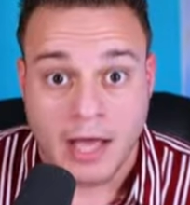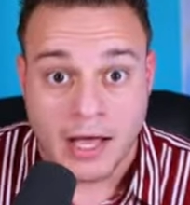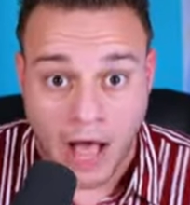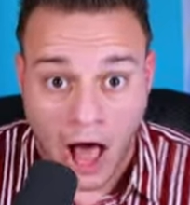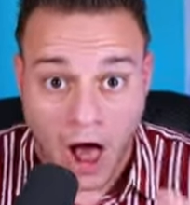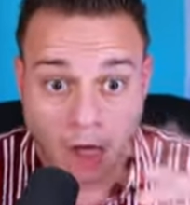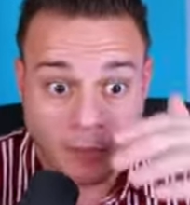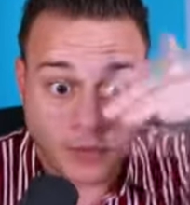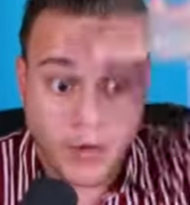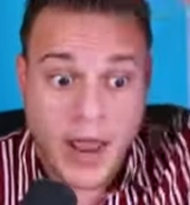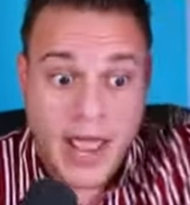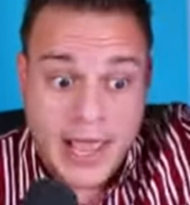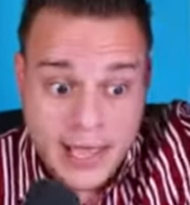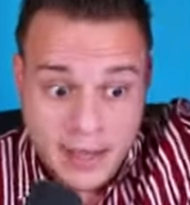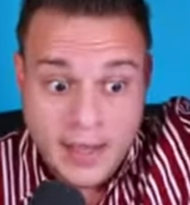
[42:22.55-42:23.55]
Column
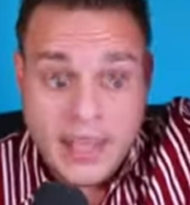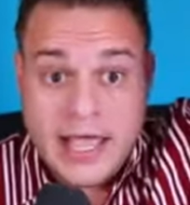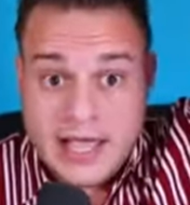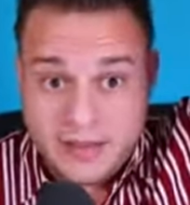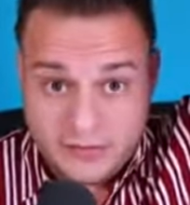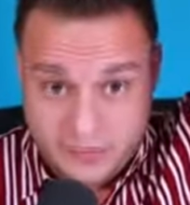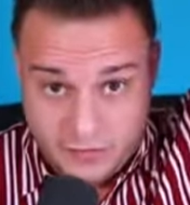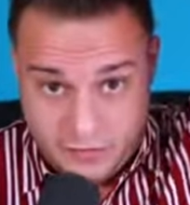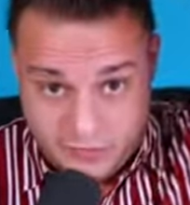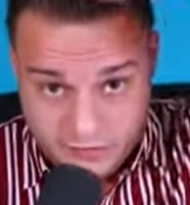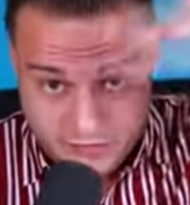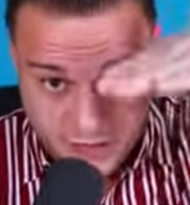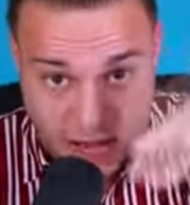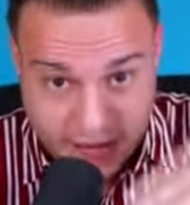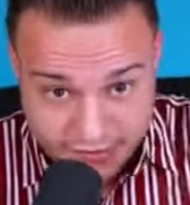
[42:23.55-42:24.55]
array is
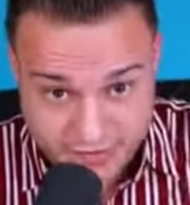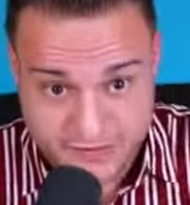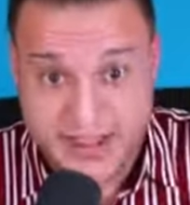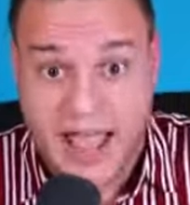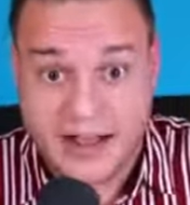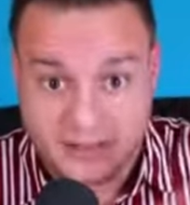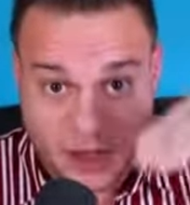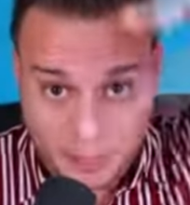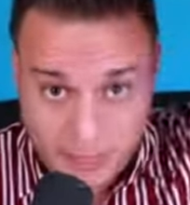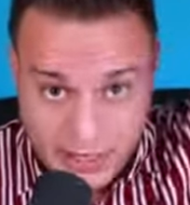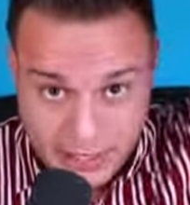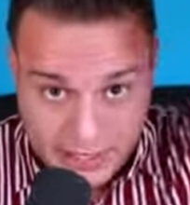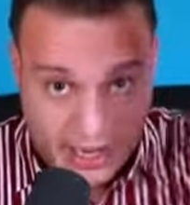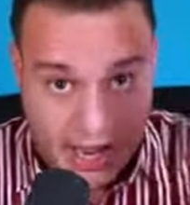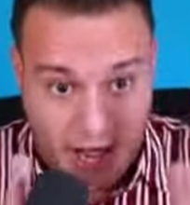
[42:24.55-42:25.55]
stacked up
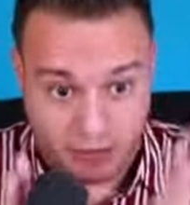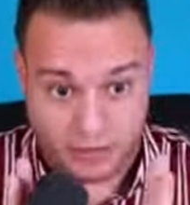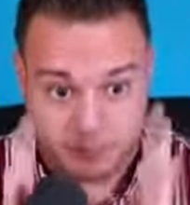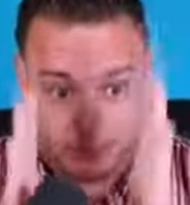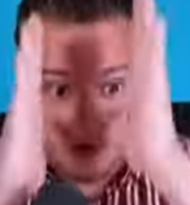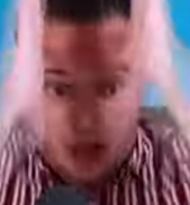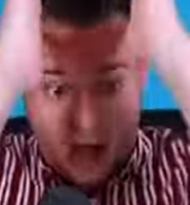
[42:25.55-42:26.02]
in a column,